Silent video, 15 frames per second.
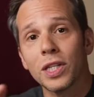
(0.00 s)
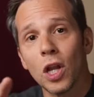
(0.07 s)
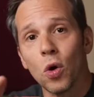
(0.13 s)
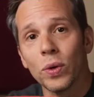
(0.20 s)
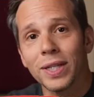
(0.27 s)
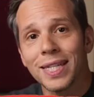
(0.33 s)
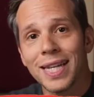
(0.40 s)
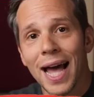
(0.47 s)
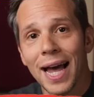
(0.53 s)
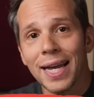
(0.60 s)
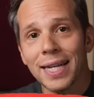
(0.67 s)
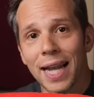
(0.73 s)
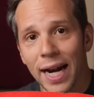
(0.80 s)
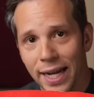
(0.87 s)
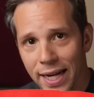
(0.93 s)
as low as
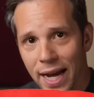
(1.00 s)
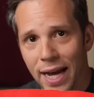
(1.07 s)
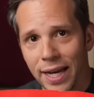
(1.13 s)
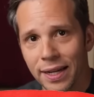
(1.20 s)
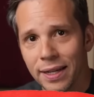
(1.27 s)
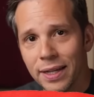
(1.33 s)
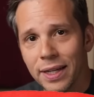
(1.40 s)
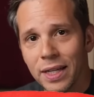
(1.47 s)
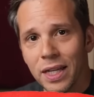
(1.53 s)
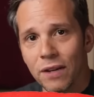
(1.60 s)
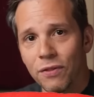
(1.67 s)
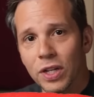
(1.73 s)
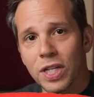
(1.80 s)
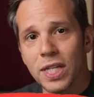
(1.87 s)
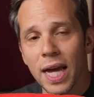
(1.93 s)
$9.99 if
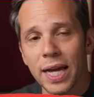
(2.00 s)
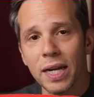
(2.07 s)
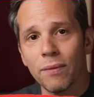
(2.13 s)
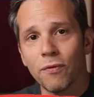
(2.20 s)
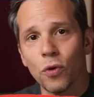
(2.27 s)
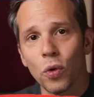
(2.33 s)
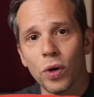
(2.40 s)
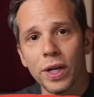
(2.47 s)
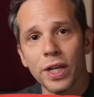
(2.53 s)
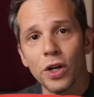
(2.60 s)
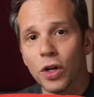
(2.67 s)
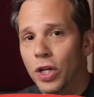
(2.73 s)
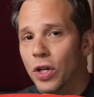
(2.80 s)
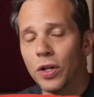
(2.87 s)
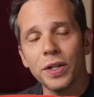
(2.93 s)
you sign up for a year.
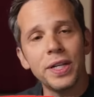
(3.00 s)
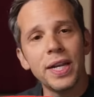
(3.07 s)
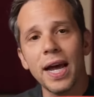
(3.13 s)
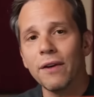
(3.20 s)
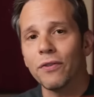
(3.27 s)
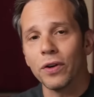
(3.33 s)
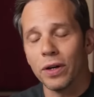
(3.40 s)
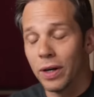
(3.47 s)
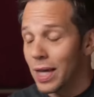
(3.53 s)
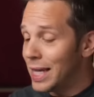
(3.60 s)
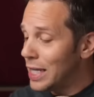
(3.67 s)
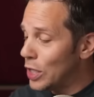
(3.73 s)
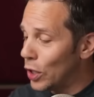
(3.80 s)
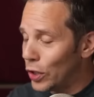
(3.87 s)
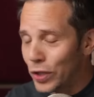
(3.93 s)
You'll never
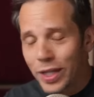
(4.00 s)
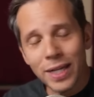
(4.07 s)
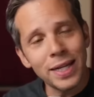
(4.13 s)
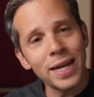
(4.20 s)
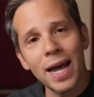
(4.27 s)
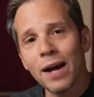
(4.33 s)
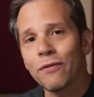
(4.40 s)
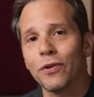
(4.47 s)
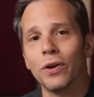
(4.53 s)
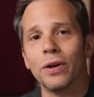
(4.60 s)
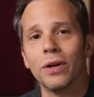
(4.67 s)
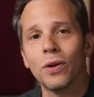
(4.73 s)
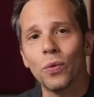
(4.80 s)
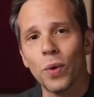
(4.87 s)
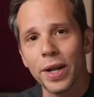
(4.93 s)

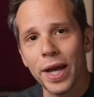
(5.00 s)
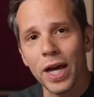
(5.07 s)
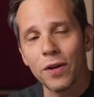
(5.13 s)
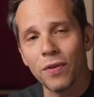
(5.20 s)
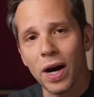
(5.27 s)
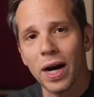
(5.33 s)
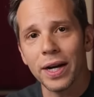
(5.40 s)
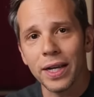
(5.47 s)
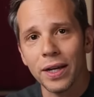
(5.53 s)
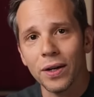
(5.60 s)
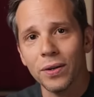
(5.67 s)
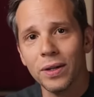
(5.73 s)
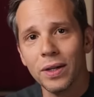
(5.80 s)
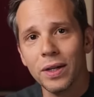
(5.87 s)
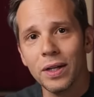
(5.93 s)
run out of audio